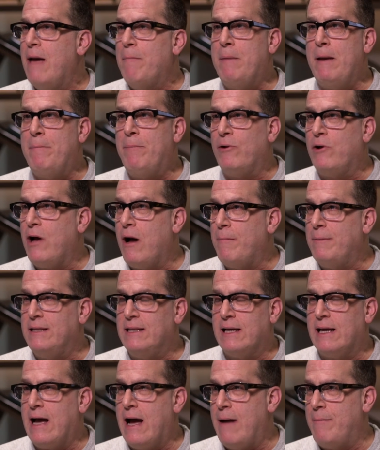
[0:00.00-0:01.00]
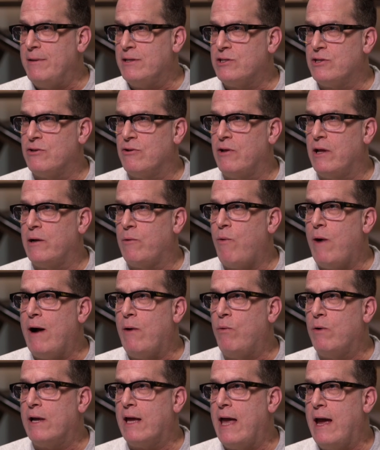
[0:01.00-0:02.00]
People come in the comments and they're like, wow,
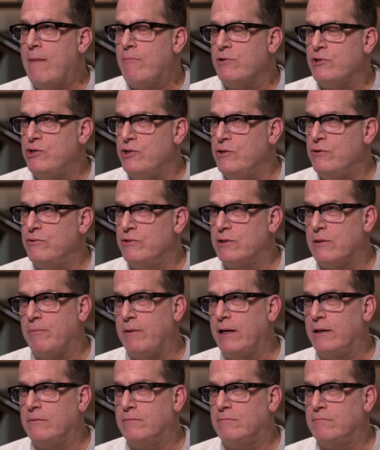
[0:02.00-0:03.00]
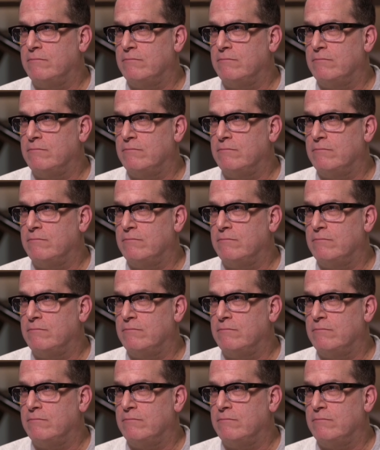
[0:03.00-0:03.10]
what camera do you use? I'm like,